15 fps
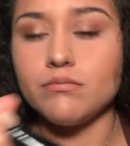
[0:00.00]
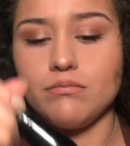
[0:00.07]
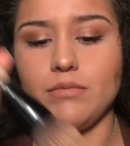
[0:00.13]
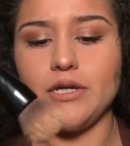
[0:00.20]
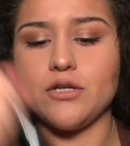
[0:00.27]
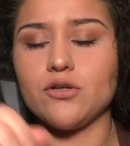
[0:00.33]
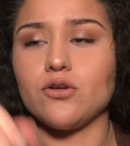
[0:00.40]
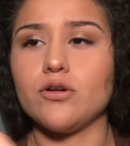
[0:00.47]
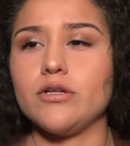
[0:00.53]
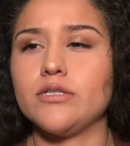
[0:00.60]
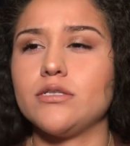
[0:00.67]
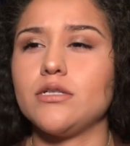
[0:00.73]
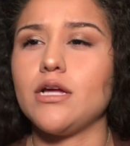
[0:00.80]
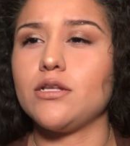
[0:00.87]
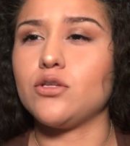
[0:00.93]
make sure
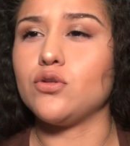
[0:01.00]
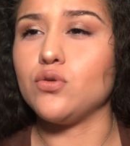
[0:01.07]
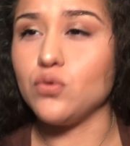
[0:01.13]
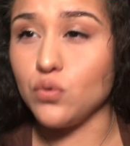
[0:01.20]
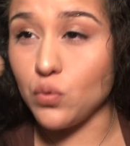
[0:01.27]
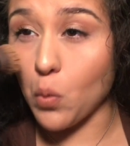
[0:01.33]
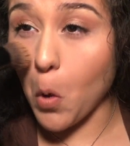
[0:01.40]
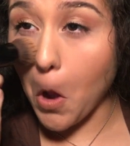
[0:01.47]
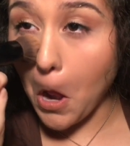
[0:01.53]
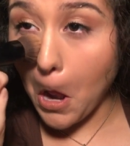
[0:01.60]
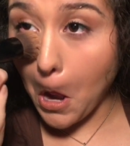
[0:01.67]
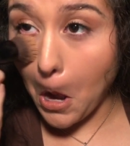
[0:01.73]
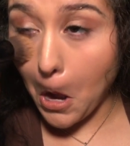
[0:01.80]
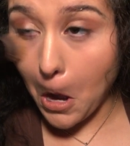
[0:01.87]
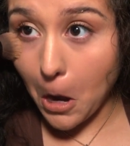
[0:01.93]
it's not too
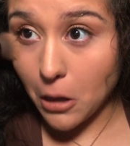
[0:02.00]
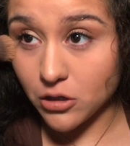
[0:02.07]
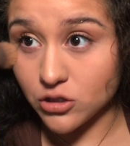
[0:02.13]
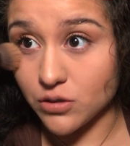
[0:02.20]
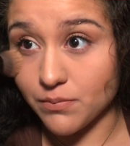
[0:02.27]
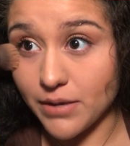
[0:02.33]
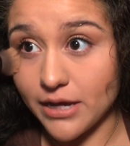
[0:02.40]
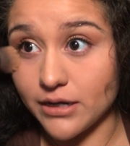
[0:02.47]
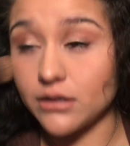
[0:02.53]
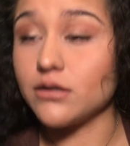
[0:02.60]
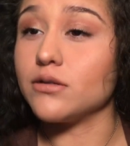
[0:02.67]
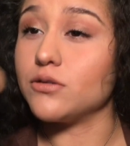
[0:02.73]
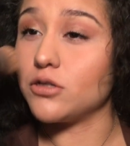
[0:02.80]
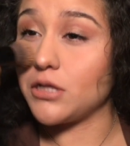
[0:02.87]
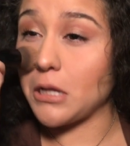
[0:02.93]
dramatic
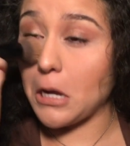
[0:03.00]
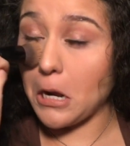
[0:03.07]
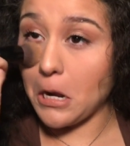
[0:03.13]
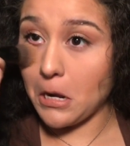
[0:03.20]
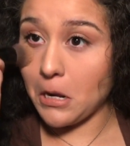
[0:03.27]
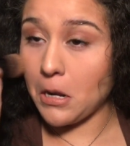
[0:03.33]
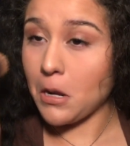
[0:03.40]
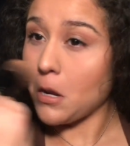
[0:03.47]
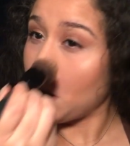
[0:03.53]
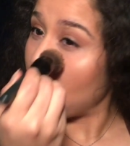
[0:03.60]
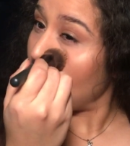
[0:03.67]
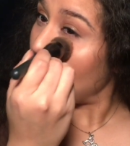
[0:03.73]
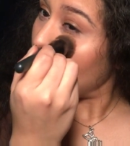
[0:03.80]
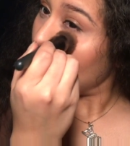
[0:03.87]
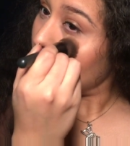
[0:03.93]
under there.
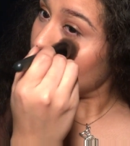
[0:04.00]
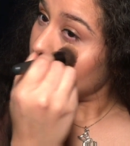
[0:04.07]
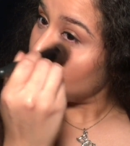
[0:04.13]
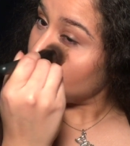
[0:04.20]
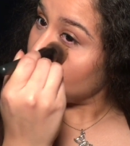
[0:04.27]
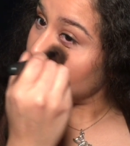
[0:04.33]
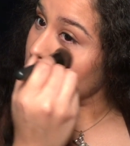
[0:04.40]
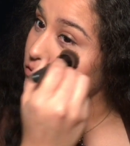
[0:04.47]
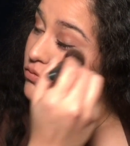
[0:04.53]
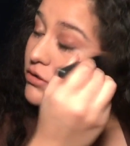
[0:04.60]
This is